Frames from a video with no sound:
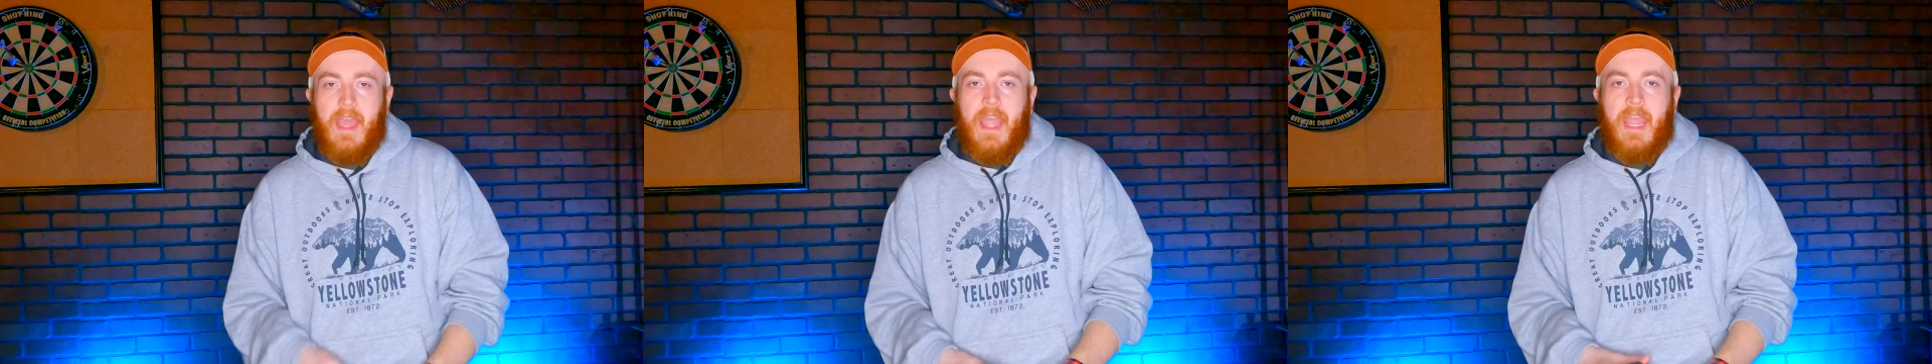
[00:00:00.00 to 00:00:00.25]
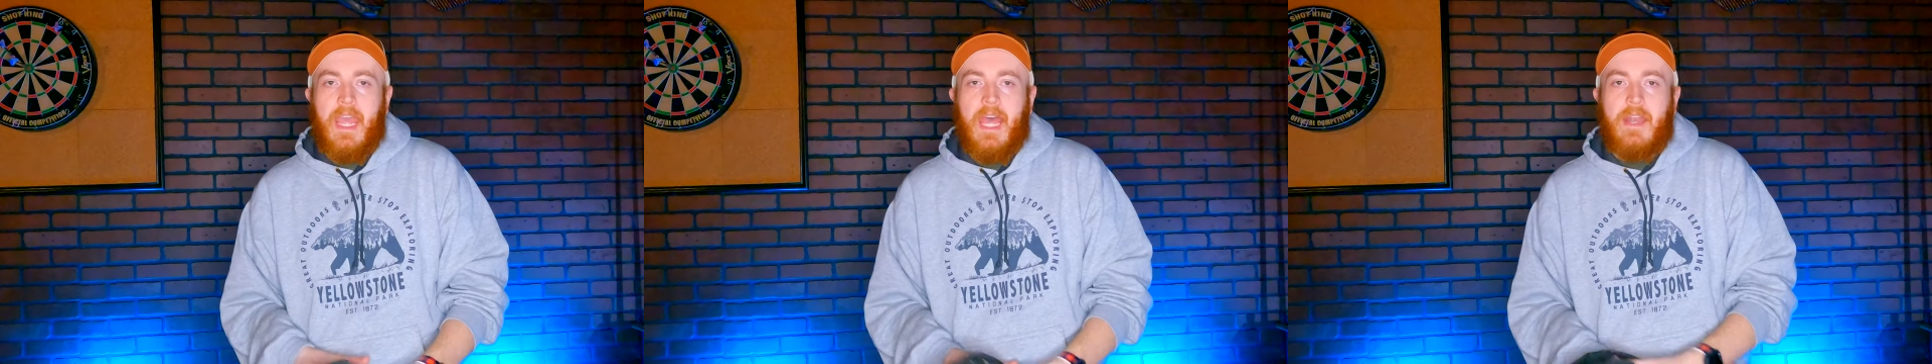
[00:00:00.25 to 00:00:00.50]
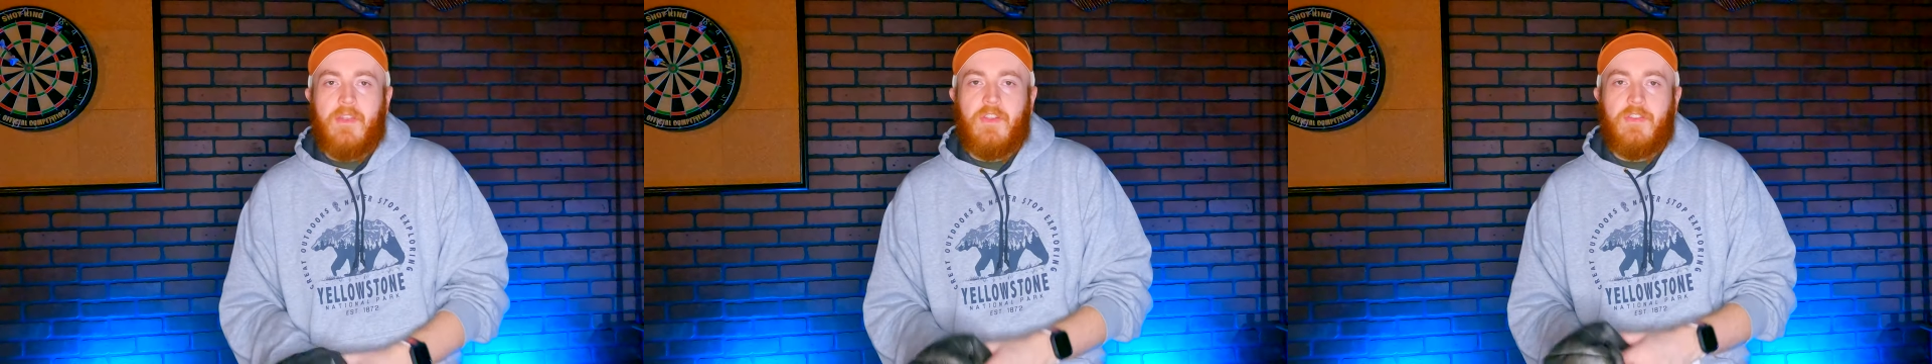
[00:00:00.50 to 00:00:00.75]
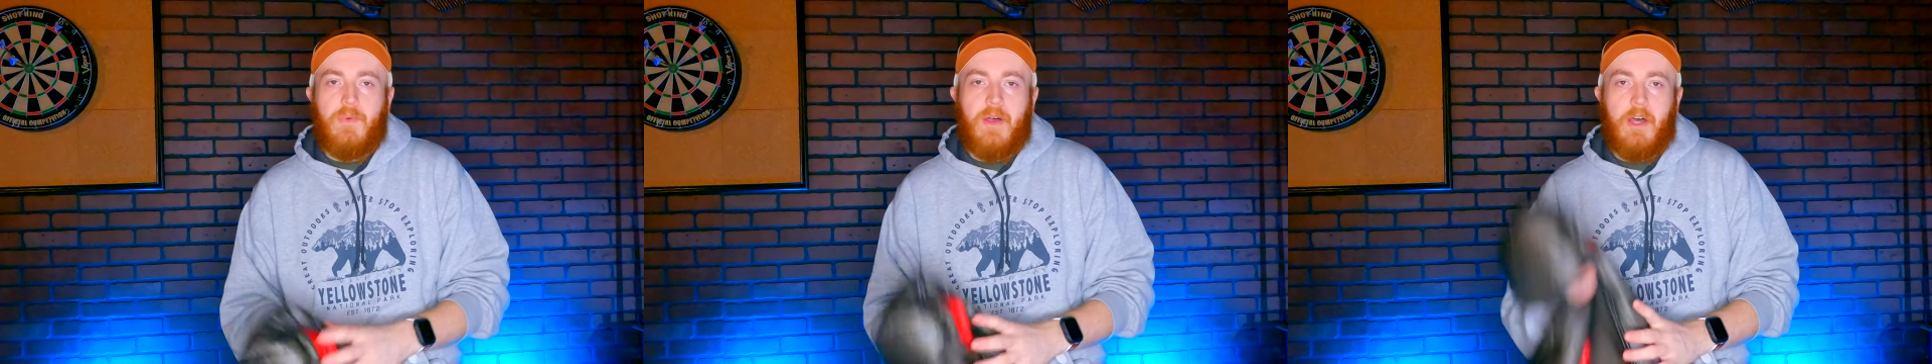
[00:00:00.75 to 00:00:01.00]
And
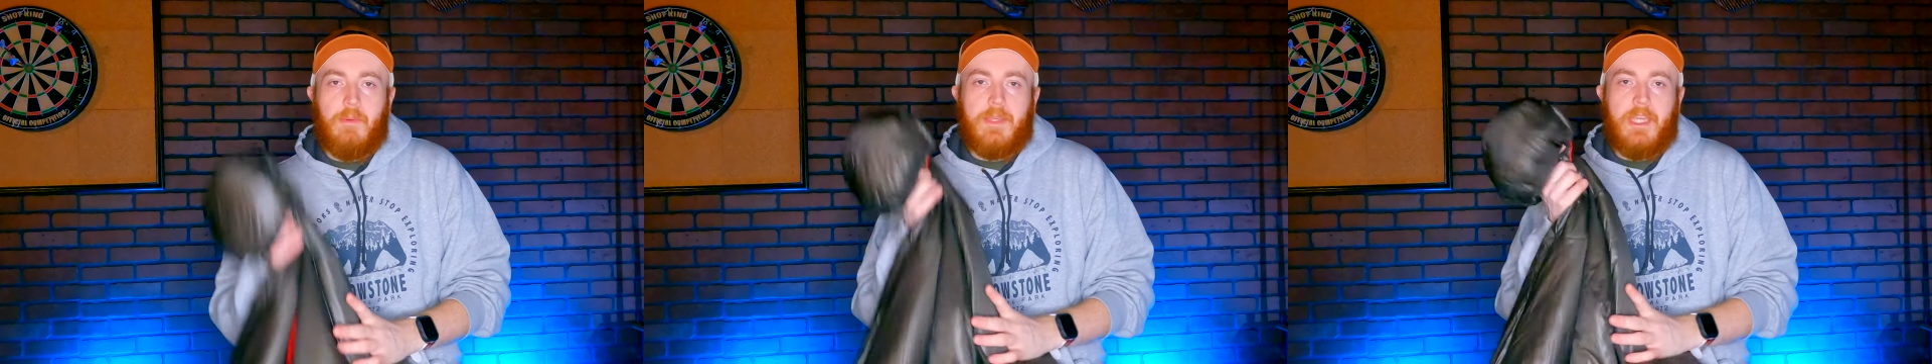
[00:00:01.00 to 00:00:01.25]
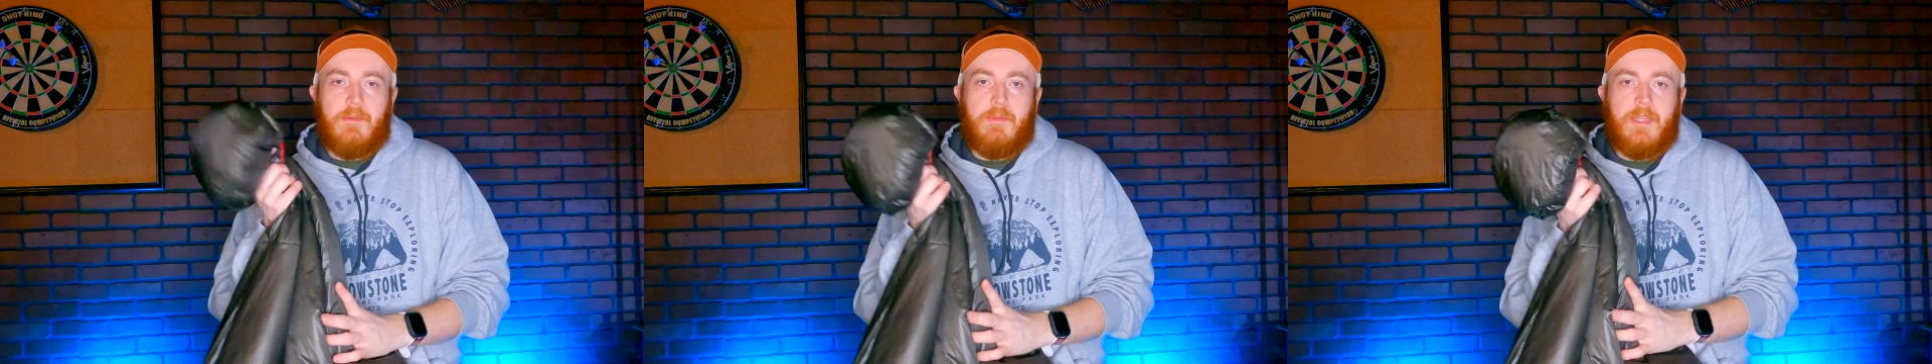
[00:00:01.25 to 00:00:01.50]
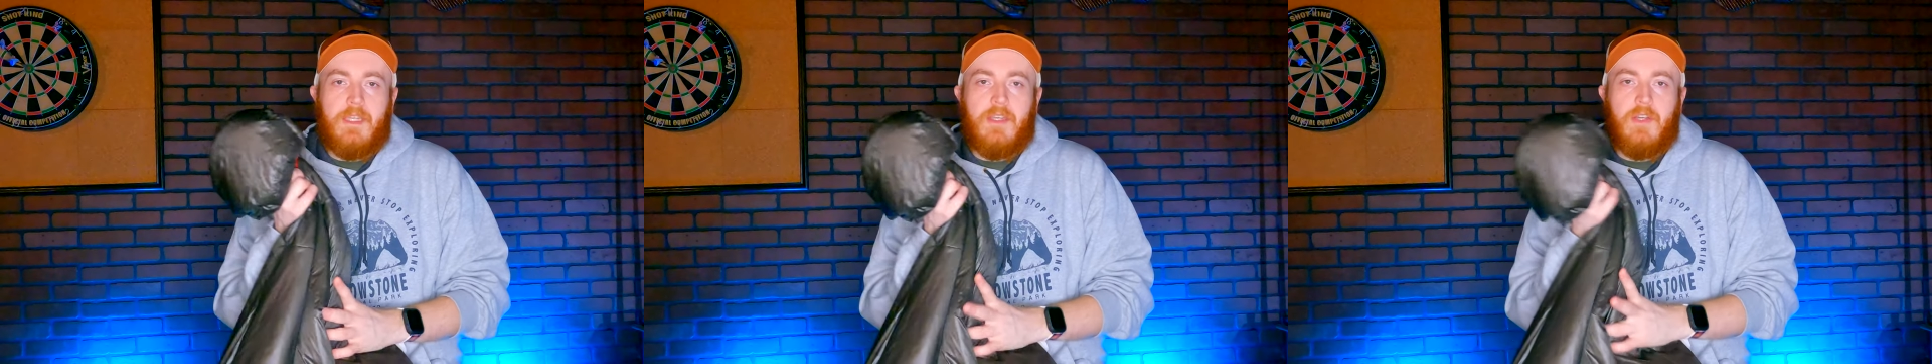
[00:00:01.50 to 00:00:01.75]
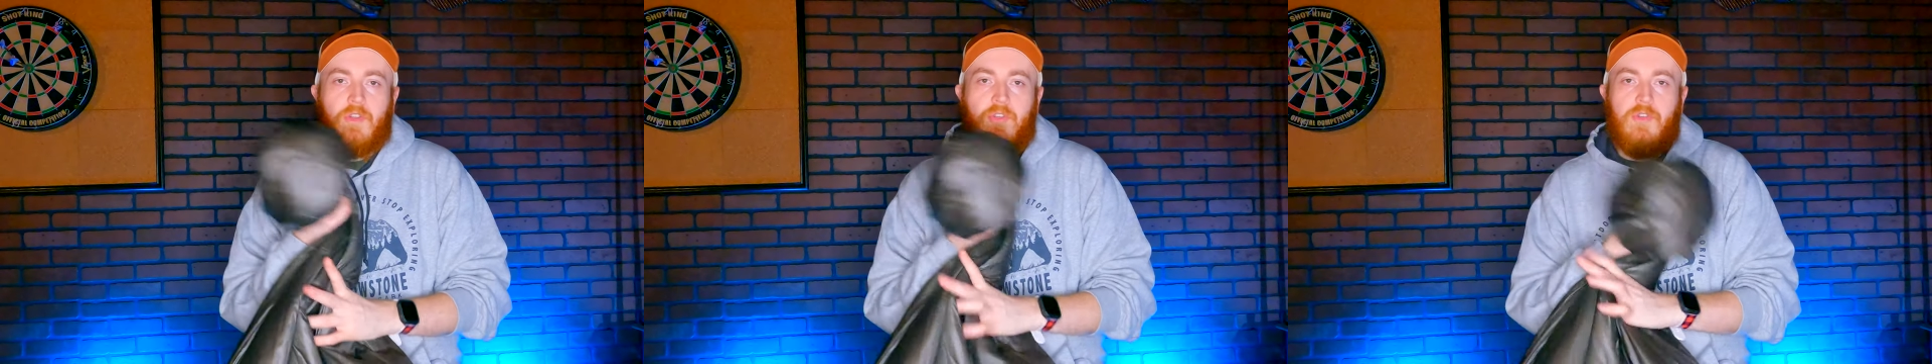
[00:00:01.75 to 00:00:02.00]
this will help keep
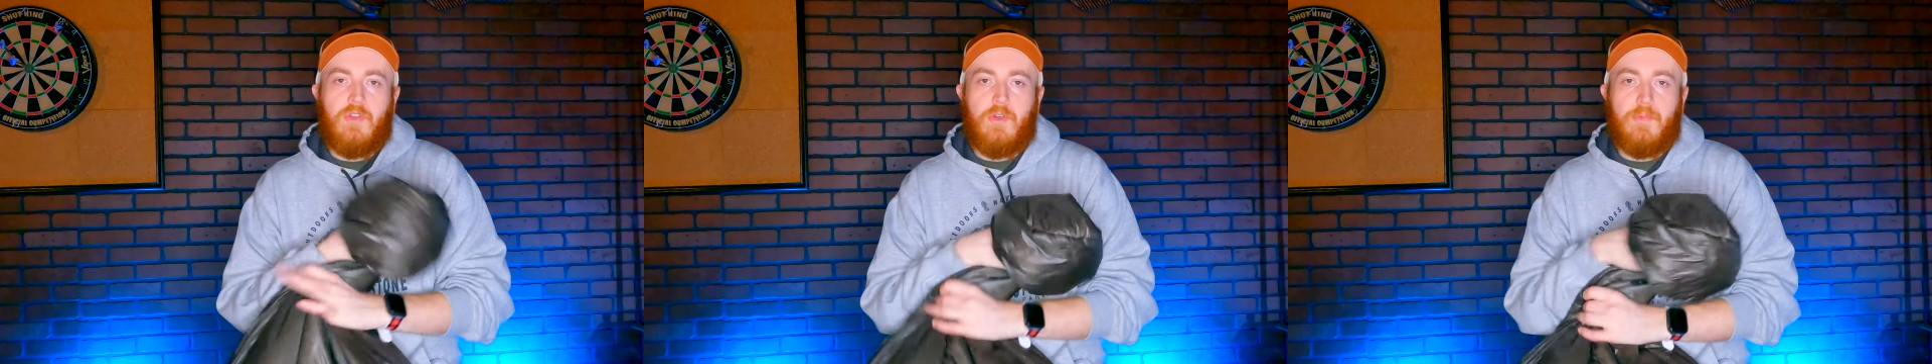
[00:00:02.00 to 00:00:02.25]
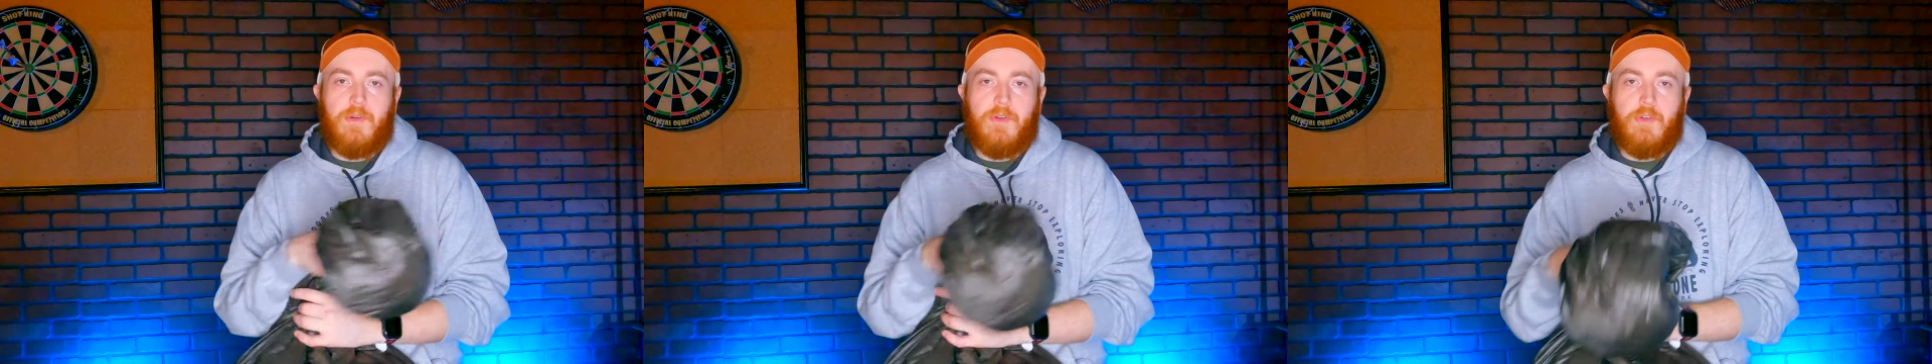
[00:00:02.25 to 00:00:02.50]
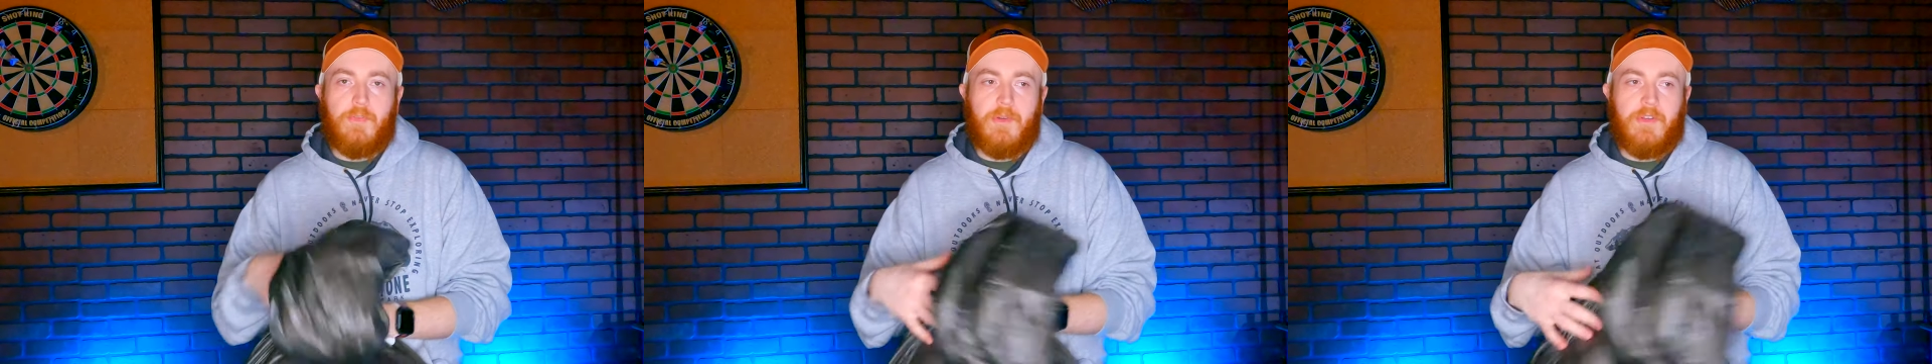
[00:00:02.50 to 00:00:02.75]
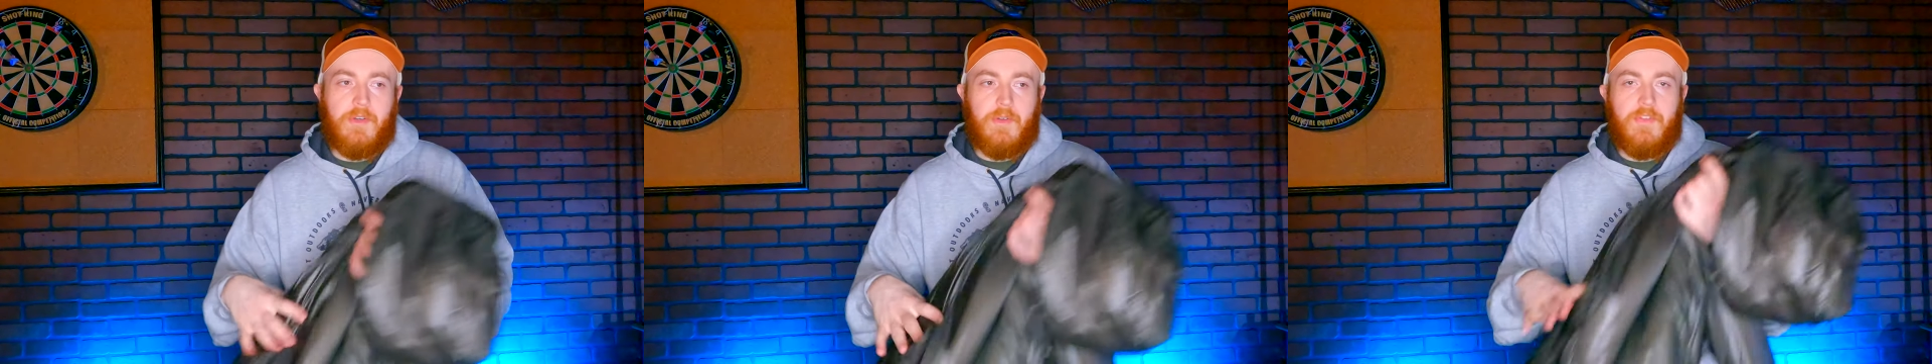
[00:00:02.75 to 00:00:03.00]
me super
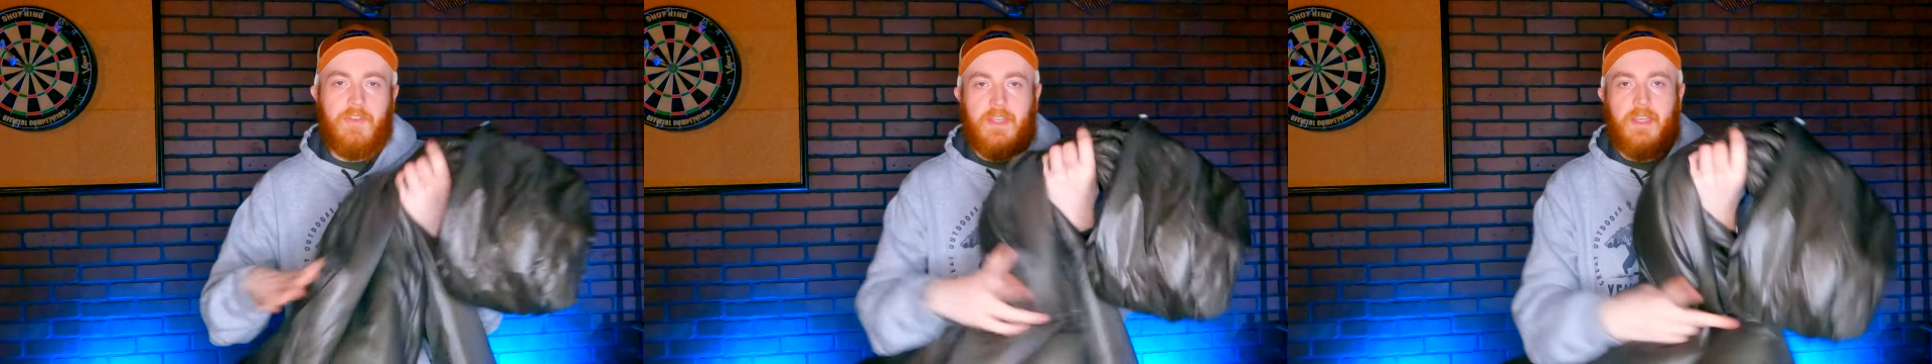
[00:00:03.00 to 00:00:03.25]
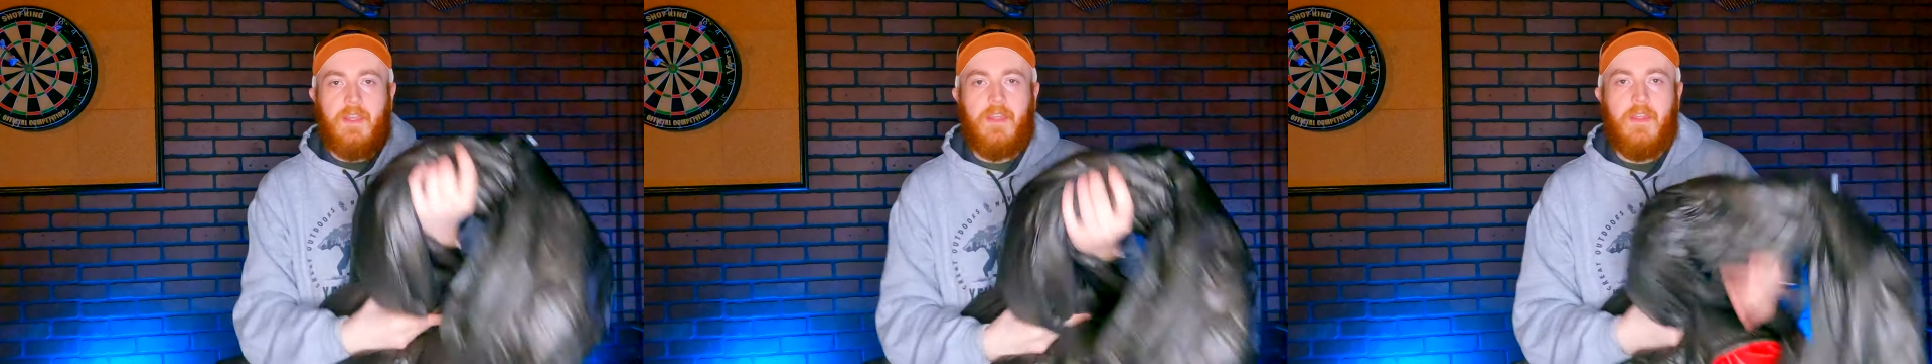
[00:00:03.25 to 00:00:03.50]
duper toasty.